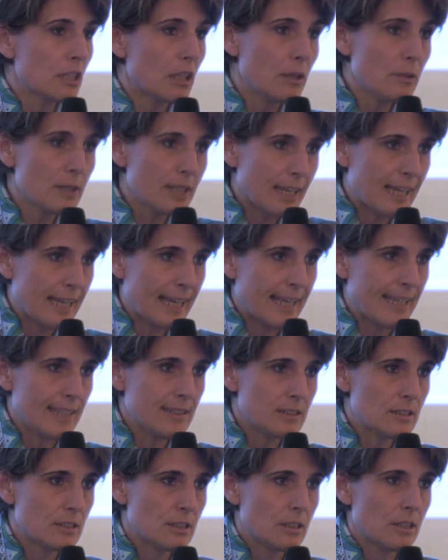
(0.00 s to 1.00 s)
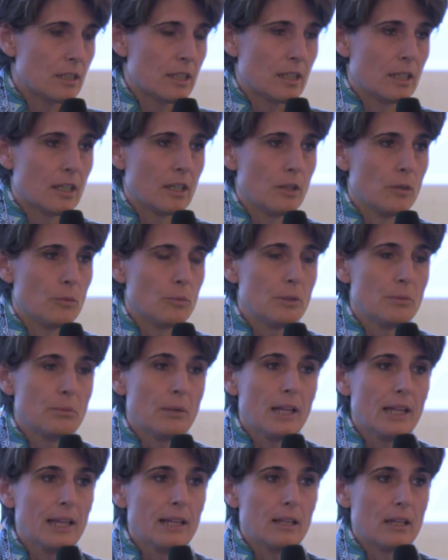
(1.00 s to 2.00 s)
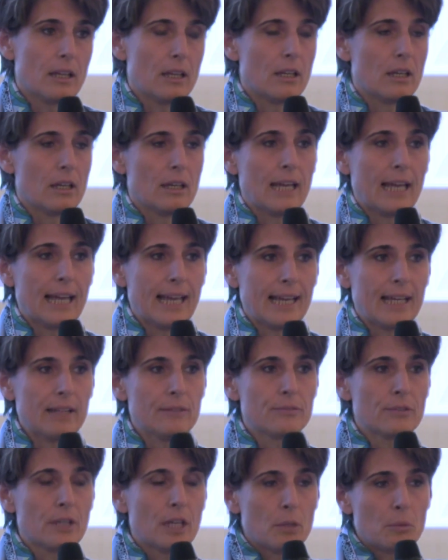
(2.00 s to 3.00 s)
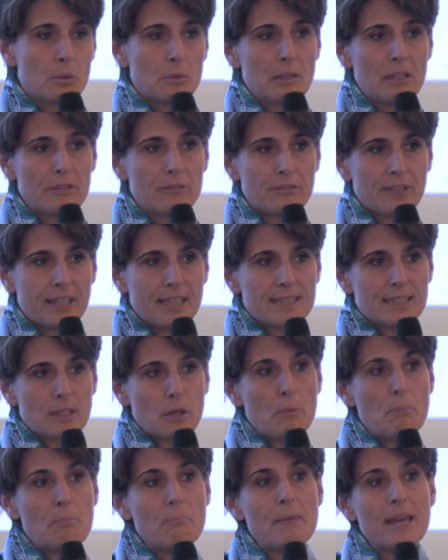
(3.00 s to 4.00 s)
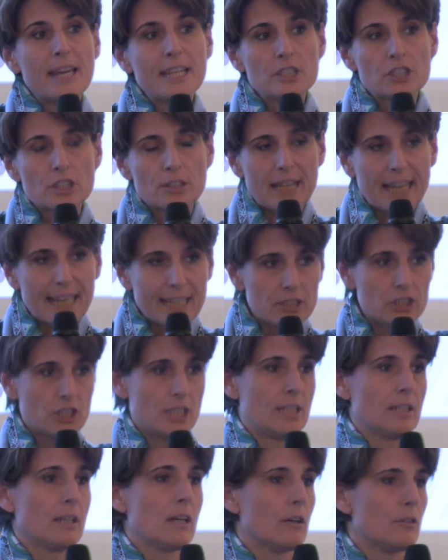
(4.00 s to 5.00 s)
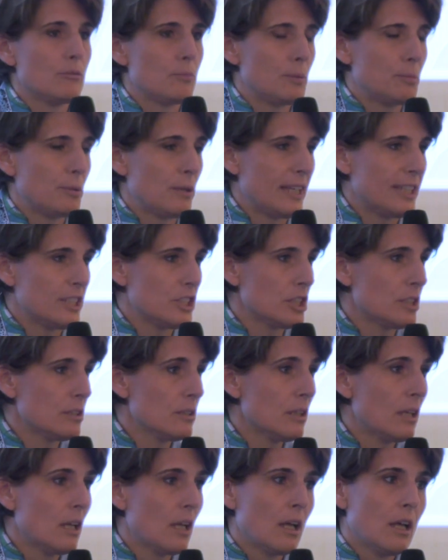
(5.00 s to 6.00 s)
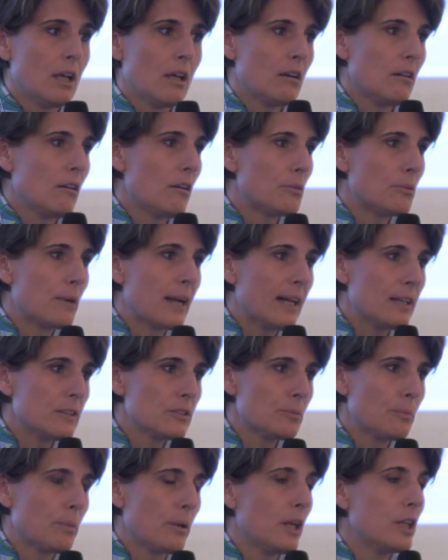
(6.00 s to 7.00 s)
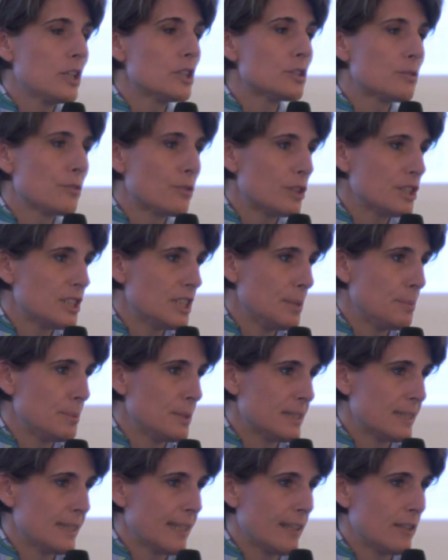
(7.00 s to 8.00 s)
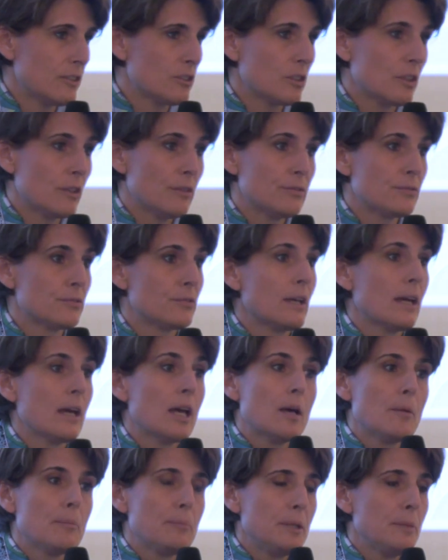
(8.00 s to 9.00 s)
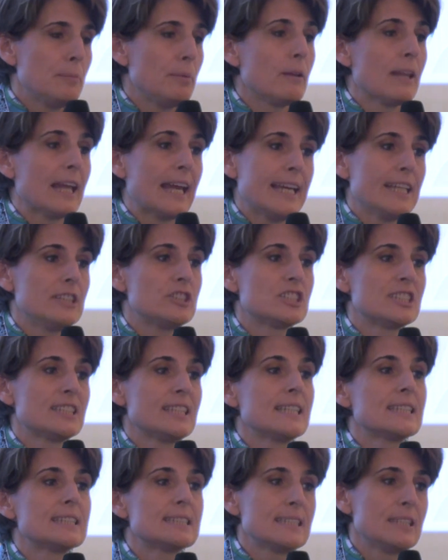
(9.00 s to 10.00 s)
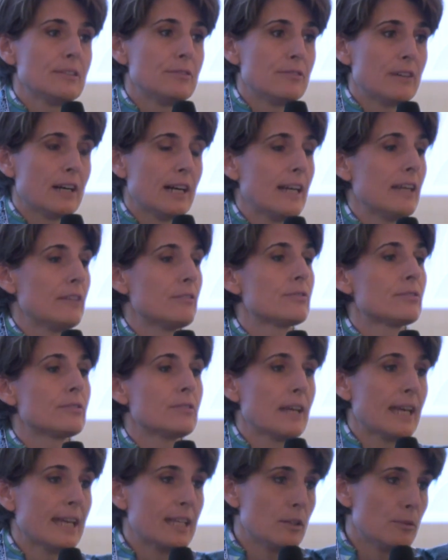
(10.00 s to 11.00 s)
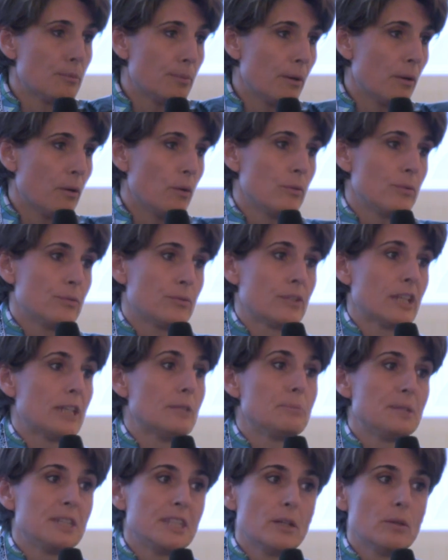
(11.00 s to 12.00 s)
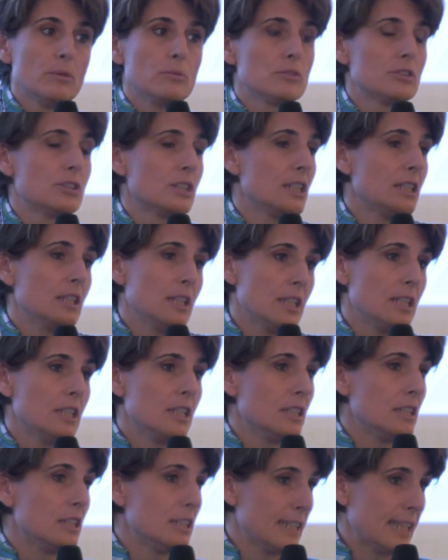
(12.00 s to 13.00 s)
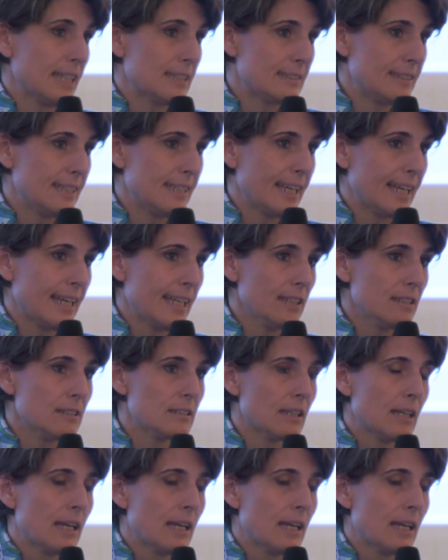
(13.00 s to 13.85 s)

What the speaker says: look ahead, we will face a major aging of population, around plus 40% of people aged 65 and above and beyond in the next decade.